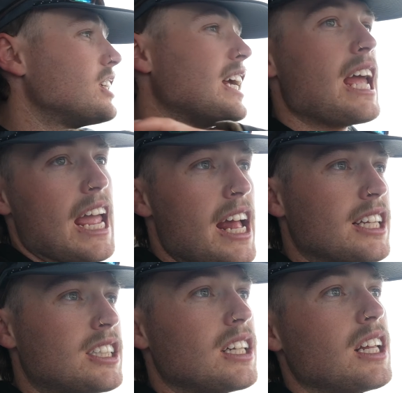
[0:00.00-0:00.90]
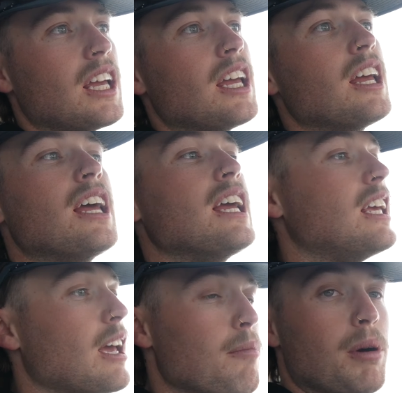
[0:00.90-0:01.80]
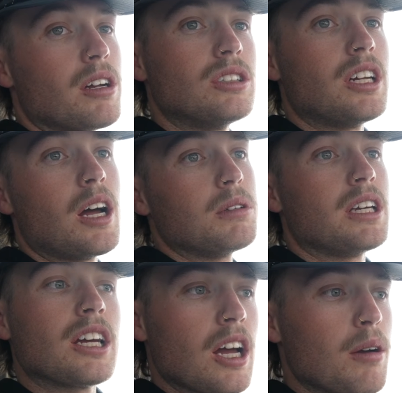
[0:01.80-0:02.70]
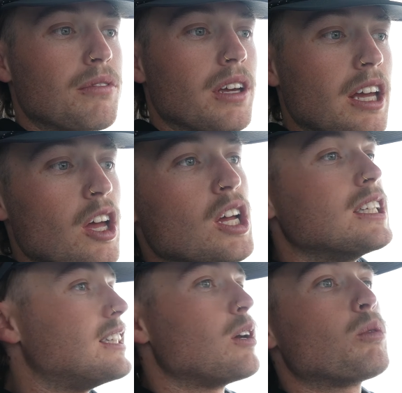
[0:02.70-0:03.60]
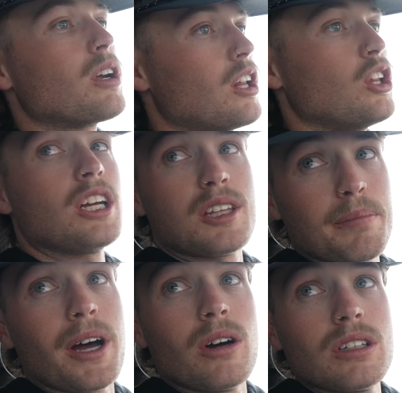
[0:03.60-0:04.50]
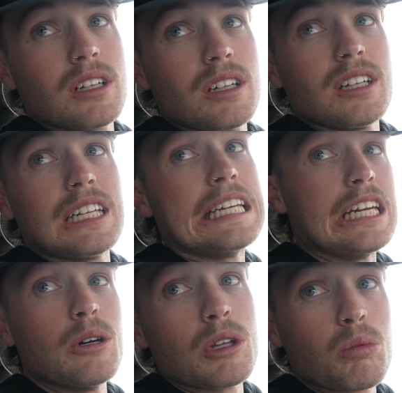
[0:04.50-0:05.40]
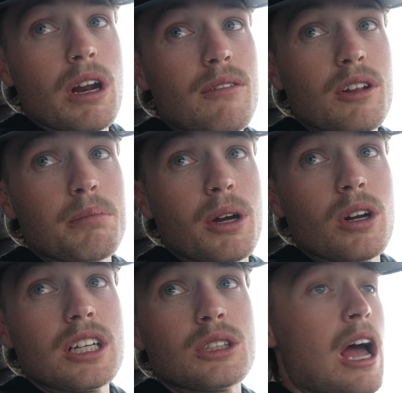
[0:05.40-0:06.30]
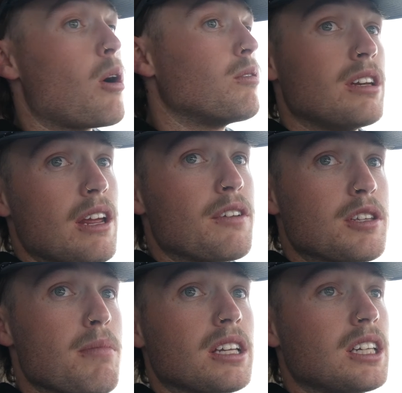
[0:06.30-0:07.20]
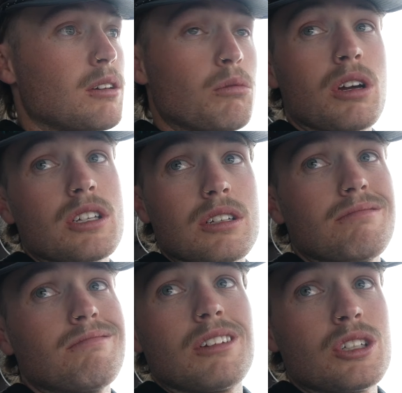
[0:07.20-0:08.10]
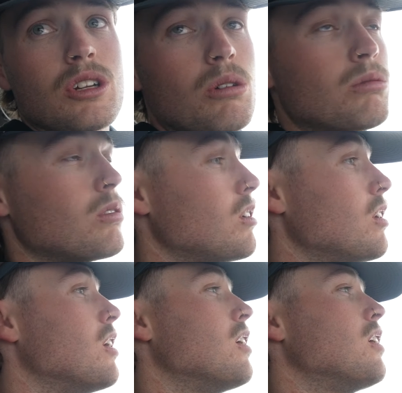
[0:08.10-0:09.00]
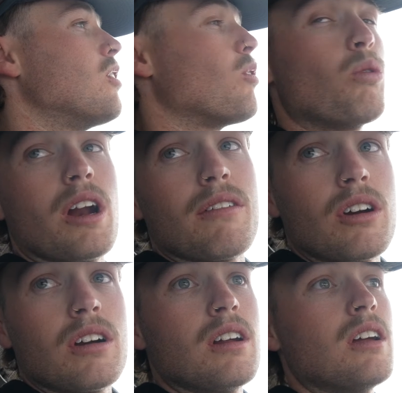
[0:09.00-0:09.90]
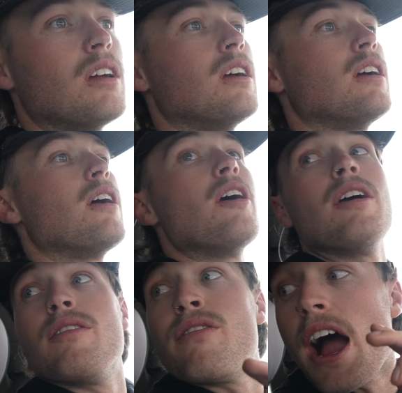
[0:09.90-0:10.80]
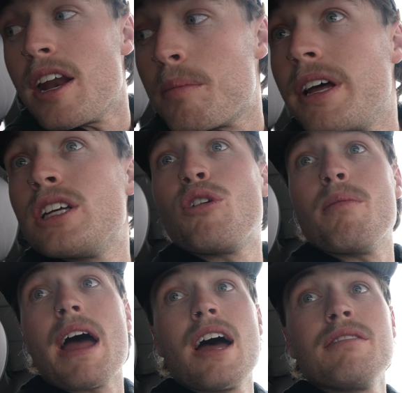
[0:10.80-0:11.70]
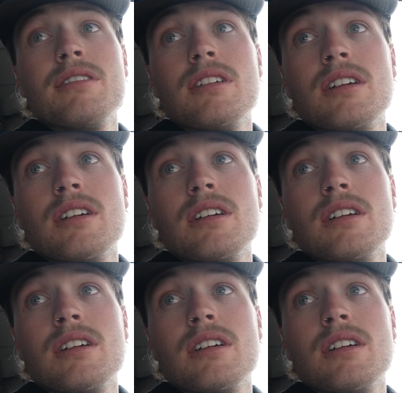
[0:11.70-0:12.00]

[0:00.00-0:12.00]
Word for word: Okay. instantly get bundled up, Okay. get comfy. Then we're gonna look at the boat, deal Clean- with whatever the right. boat is, how if it's messy because it, the snow, Slush. whatever. Clean the boat. Find a place for Mav.